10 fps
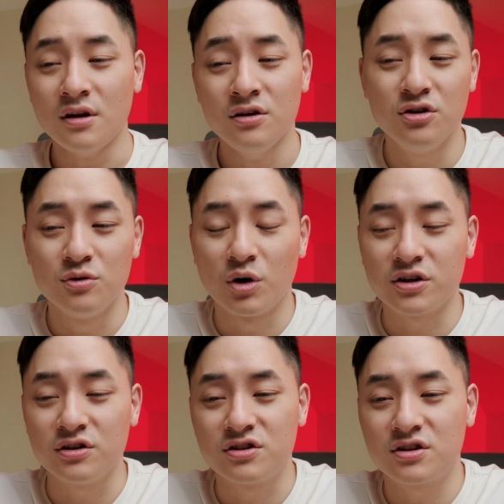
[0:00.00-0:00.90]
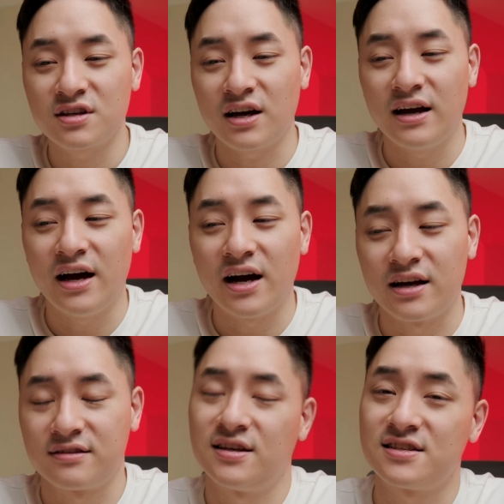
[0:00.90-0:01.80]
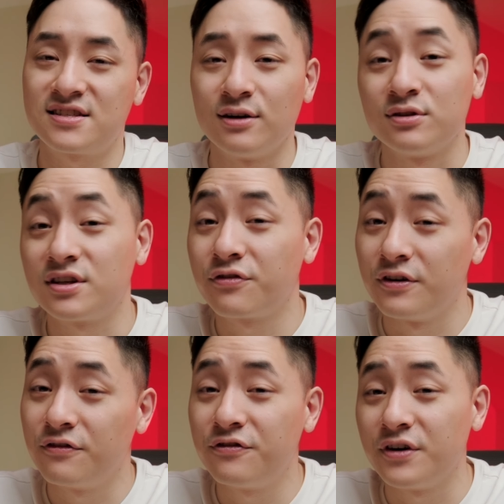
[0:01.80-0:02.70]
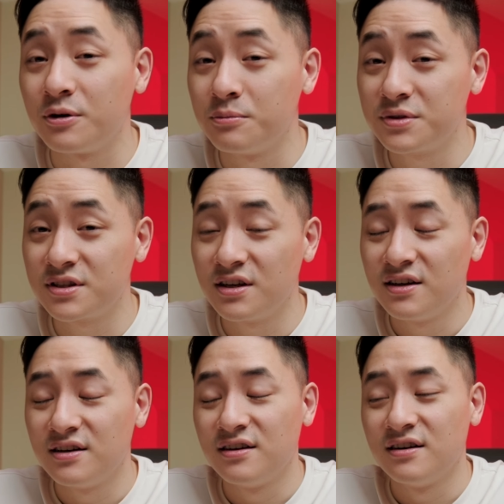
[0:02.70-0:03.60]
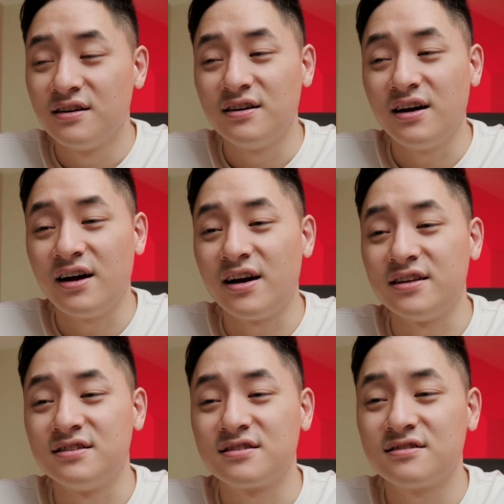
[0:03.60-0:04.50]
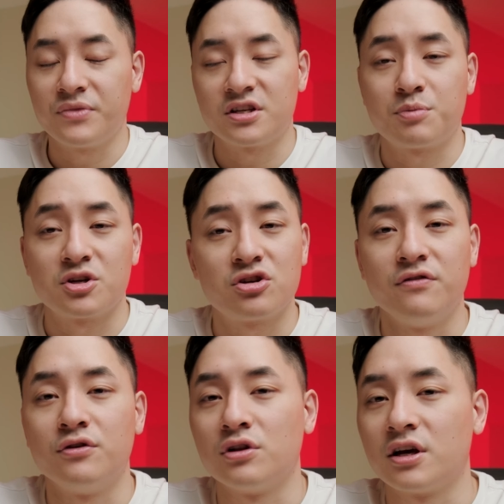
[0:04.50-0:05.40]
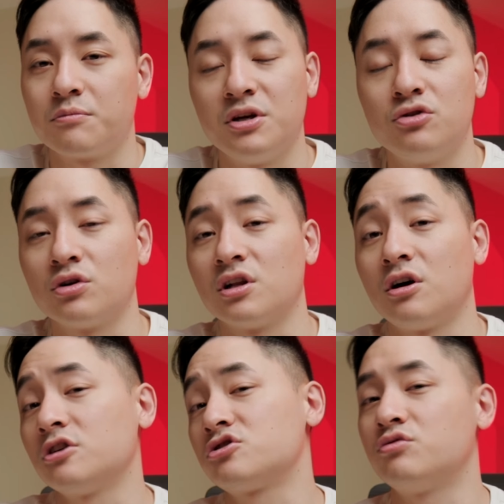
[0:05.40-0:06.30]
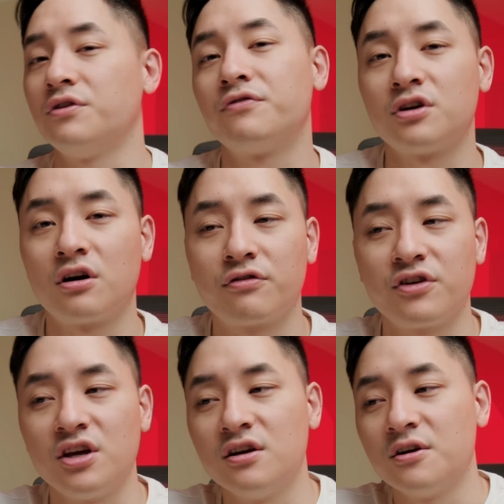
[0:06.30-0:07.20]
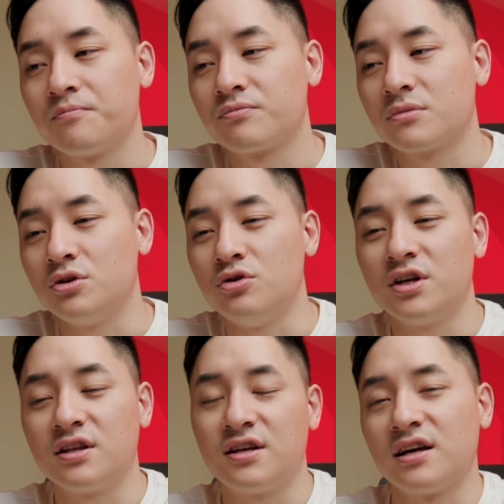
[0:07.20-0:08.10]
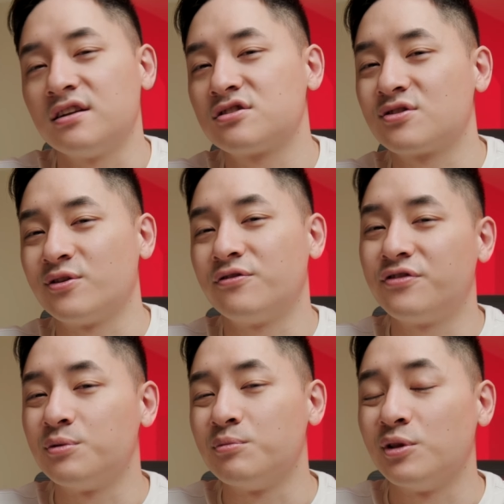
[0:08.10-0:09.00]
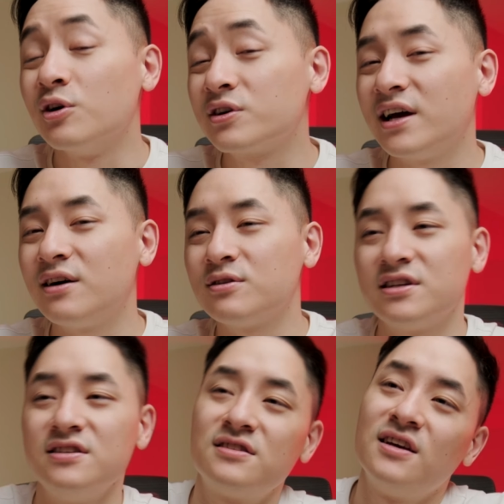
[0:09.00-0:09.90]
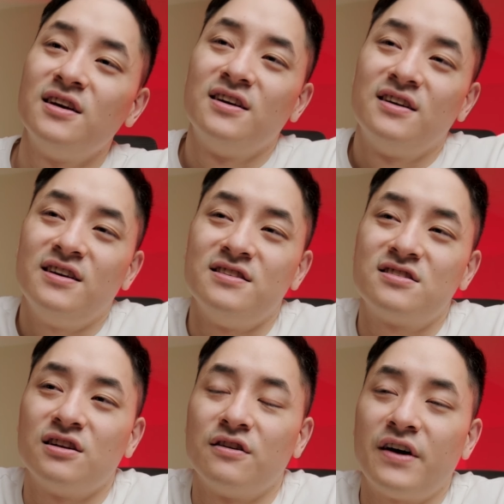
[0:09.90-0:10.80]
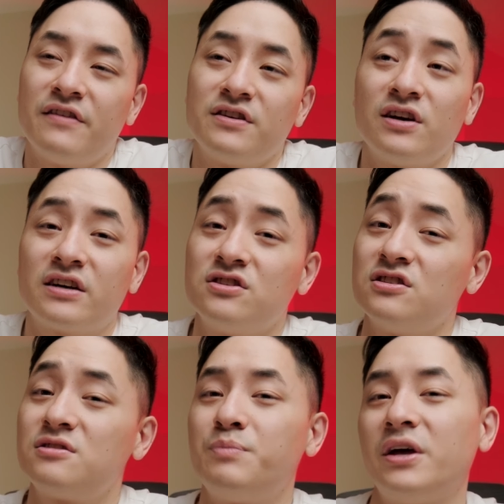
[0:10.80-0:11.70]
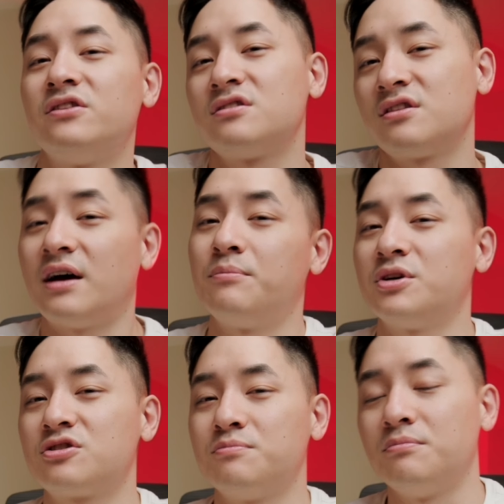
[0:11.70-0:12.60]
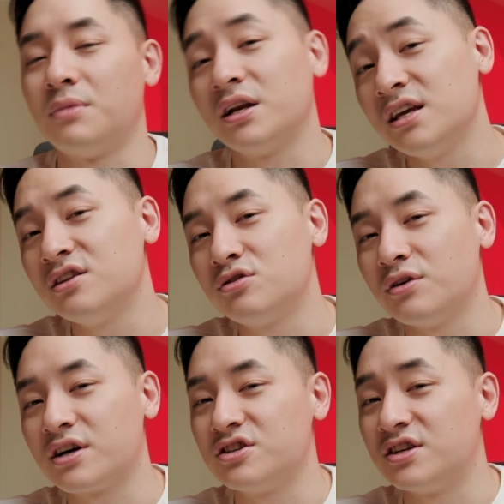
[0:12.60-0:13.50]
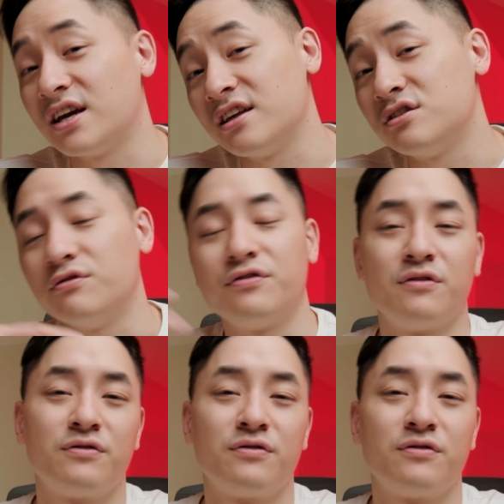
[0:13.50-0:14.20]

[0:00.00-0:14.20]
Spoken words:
You'd want to test out different films, and especially if you're like me doing a lot of street photography, you can get a certain film look nowadays instead of having to actually spend that much money to actually get into film